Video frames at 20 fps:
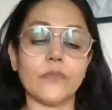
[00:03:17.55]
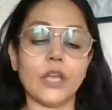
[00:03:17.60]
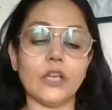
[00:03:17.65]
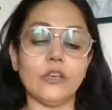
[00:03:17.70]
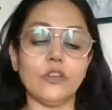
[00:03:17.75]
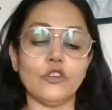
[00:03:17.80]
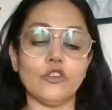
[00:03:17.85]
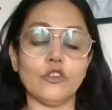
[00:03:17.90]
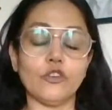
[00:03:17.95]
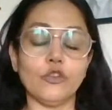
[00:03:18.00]

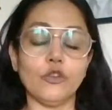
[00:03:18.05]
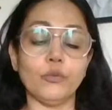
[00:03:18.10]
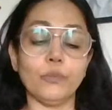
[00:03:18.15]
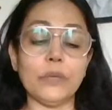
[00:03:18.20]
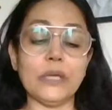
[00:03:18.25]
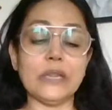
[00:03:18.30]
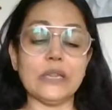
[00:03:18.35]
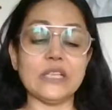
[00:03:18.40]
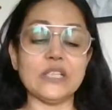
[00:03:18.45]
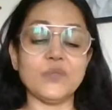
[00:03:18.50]
you know, you
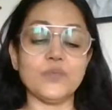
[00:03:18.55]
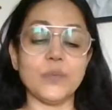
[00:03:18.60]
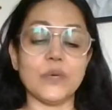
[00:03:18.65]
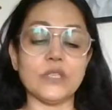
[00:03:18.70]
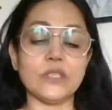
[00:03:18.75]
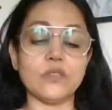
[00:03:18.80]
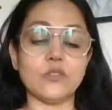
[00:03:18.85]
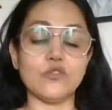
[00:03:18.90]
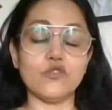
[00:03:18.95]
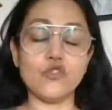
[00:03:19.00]
meet this
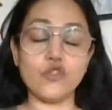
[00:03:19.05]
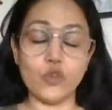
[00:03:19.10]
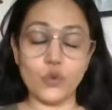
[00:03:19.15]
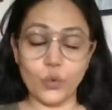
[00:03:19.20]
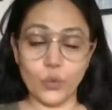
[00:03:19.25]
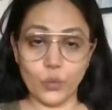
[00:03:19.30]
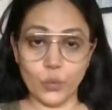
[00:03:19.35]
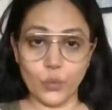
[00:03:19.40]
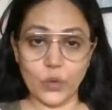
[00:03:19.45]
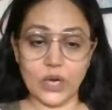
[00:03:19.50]
person
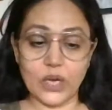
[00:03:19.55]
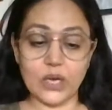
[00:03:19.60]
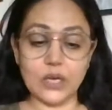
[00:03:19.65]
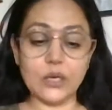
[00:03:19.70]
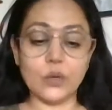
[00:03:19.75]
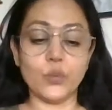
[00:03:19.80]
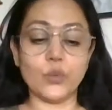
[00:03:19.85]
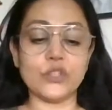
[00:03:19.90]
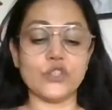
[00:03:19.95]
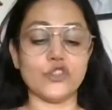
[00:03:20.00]
through work,
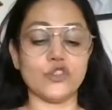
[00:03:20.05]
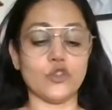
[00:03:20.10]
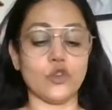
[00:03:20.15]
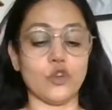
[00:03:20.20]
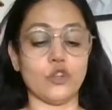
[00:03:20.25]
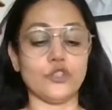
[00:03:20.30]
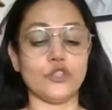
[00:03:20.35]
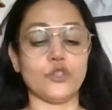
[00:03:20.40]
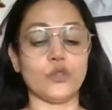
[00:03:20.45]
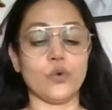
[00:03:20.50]
which is
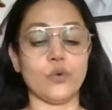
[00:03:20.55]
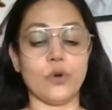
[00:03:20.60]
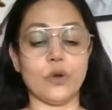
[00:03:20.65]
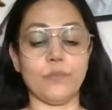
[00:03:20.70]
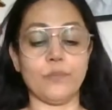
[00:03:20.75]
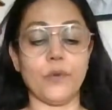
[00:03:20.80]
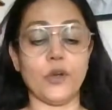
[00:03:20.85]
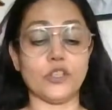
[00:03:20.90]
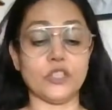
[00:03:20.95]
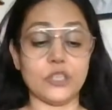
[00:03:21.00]
also
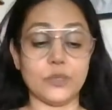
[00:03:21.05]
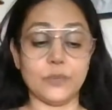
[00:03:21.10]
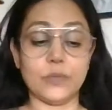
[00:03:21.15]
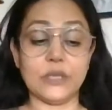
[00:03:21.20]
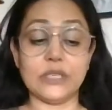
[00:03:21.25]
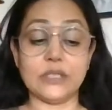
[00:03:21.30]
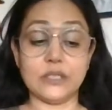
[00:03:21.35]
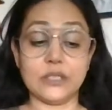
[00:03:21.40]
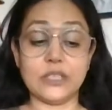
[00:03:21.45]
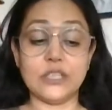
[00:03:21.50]
a
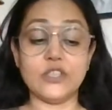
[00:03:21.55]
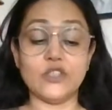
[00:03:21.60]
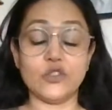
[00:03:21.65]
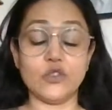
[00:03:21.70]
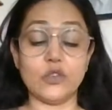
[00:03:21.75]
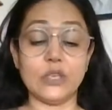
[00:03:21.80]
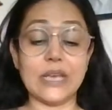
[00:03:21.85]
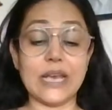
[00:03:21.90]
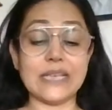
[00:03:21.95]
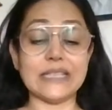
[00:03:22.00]
possibility. So
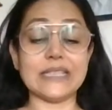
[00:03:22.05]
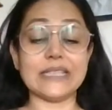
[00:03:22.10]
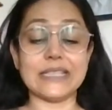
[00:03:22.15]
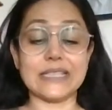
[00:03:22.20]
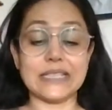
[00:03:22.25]
yes,